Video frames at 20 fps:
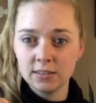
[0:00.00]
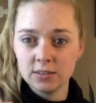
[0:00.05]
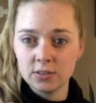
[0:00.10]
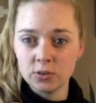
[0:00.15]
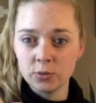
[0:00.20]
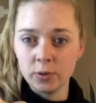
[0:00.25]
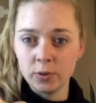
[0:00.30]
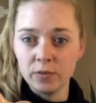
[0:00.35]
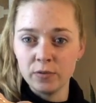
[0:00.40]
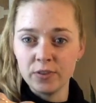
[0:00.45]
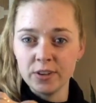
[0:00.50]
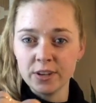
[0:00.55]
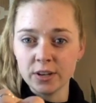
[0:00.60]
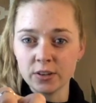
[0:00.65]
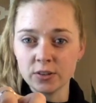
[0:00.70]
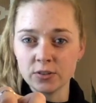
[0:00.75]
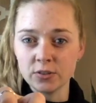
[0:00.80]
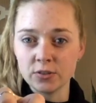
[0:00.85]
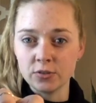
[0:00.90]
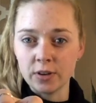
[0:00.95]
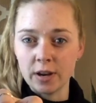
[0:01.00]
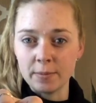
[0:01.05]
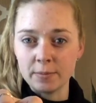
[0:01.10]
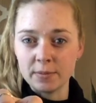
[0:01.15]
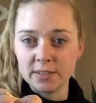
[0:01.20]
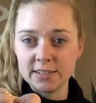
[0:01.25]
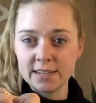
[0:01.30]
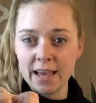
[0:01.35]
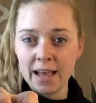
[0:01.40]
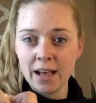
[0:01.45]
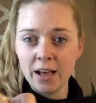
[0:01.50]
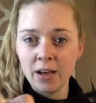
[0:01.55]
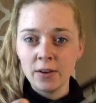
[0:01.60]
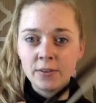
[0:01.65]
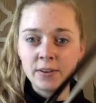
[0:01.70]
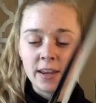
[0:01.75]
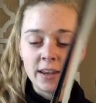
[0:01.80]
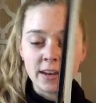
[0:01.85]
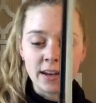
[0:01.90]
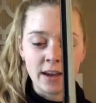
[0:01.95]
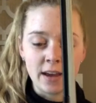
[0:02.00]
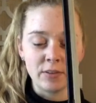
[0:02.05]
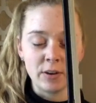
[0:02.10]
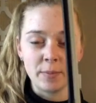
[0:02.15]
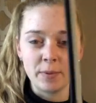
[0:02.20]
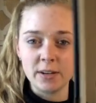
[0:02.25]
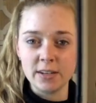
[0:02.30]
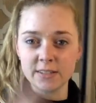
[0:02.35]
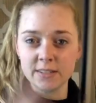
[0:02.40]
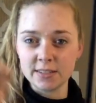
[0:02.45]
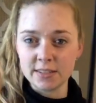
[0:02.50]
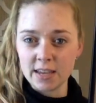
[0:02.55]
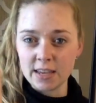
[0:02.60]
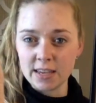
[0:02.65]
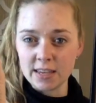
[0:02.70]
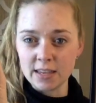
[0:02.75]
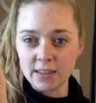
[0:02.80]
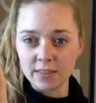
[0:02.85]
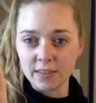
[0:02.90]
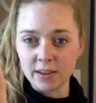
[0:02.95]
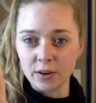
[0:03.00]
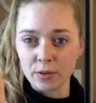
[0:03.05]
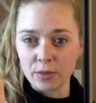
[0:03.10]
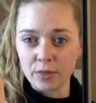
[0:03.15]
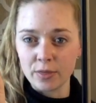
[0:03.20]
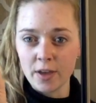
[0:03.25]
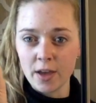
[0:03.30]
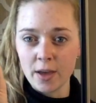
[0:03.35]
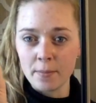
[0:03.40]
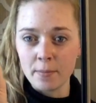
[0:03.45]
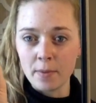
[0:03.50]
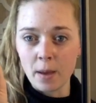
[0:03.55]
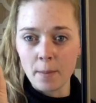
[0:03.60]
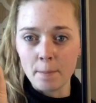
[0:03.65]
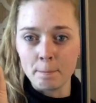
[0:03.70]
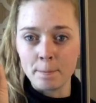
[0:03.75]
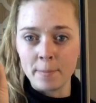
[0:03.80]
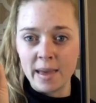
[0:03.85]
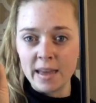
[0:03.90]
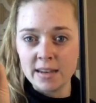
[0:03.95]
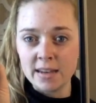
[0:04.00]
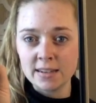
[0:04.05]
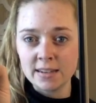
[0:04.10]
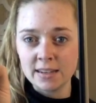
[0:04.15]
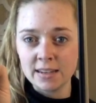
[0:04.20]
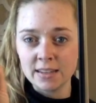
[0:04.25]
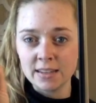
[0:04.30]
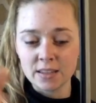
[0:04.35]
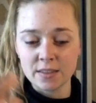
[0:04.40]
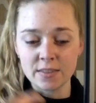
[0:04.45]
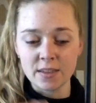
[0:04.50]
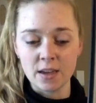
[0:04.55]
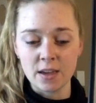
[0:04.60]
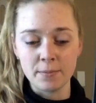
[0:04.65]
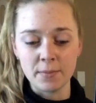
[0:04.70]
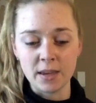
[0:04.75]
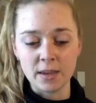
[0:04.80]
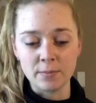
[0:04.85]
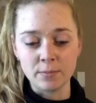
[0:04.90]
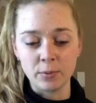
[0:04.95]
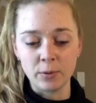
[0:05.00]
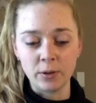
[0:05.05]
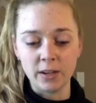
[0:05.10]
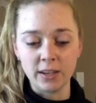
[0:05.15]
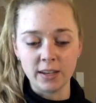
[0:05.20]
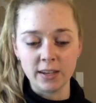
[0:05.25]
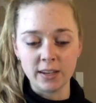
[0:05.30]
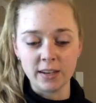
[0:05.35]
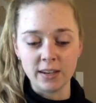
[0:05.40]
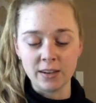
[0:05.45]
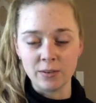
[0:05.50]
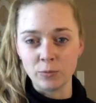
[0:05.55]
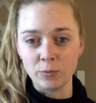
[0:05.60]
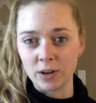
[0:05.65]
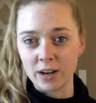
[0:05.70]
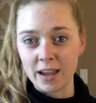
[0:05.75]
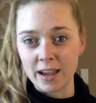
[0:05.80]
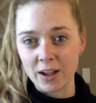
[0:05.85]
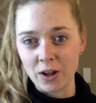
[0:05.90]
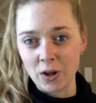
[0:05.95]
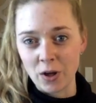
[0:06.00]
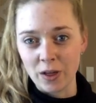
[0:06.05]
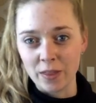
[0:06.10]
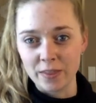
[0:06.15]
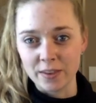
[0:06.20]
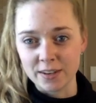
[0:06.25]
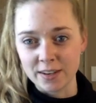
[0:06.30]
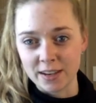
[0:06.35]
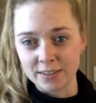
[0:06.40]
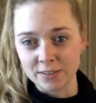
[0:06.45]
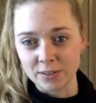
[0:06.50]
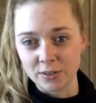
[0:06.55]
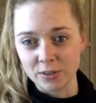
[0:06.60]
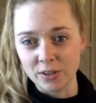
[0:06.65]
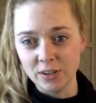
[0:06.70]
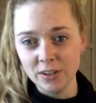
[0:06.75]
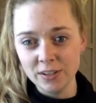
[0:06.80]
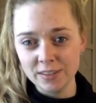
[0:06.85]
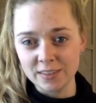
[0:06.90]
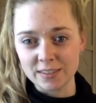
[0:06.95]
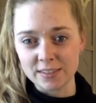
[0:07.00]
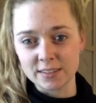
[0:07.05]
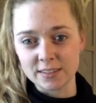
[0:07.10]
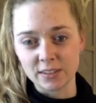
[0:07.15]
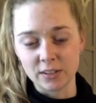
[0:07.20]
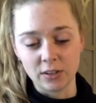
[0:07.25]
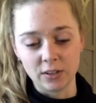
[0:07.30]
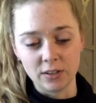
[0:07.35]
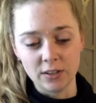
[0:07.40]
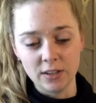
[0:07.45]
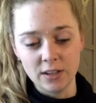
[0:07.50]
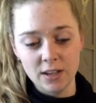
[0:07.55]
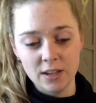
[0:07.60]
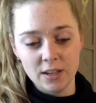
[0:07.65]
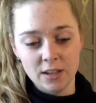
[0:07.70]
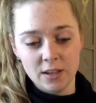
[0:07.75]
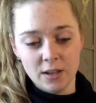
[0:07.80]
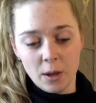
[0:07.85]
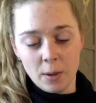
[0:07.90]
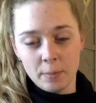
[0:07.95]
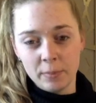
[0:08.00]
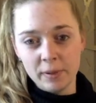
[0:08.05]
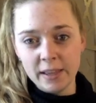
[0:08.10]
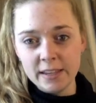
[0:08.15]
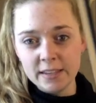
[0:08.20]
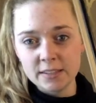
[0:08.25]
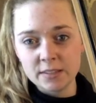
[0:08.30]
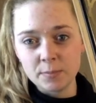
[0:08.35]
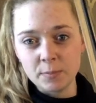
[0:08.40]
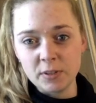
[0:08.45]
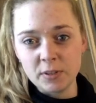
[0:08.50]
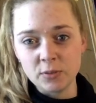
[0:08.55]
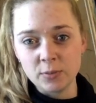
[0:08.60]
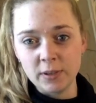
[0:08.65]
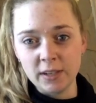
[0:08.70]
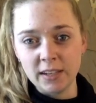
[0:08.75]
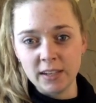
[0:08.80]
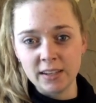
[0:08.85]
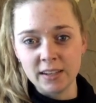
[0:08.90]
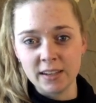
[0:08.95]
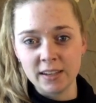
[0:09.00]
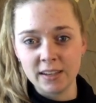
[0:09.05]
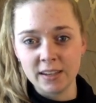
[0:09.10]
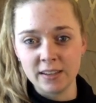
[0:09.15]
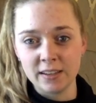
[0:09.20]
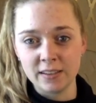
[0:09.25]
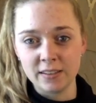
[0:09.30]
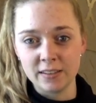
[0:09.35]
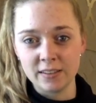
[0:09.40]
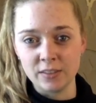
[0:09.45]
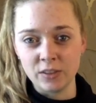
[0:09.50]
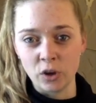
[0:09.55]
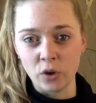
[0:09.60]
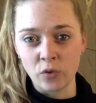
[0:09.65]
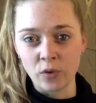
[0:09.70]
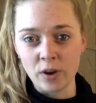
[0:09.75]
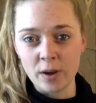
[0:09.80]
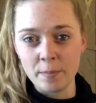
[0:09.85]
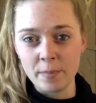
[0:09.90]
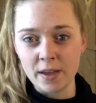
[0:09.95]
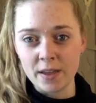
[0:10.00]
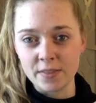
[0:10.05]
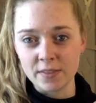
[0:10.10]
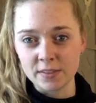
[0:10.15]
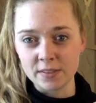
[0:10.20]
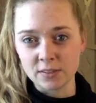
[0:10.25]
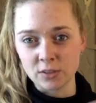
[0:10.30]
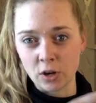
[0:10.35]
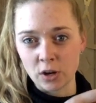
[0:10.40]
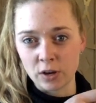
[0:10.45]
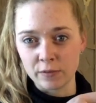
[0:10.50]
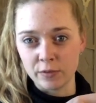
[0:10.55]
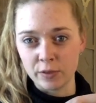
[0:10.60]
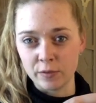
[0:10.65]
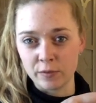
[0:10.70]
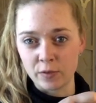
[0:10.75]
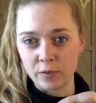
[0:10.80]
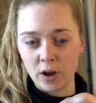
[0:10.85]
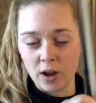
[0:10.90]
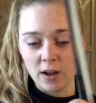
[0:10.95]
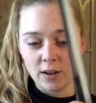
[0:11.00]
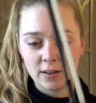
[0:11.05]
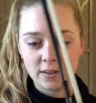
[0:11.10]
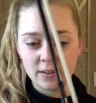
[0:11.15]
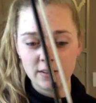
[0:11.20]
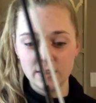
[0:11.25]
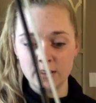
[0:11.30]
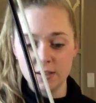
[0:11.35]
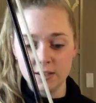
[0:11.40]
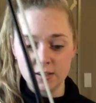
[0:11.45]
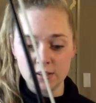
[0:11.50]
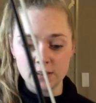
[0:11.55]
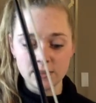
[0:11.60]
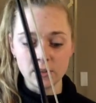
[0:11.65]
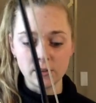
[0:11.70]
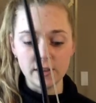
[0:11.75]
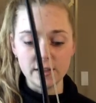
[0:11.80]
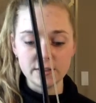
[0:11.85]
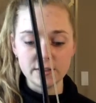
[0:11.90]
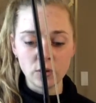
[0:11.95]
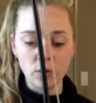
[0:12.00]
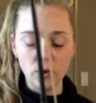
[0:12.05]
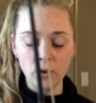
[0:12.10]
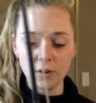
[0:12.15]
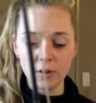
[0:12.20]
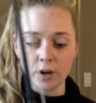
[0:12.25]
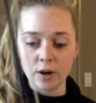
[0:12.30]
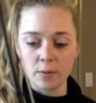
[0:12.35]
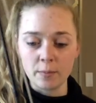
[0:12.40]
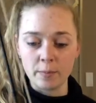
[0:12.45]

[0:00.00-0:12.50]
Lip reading: Twin fingers draped down, and everybody's taking their thumb, bending the thumb, and putting it in what I call the nuzzle nook, this little place between the grip and the start of the frog. So let's hold our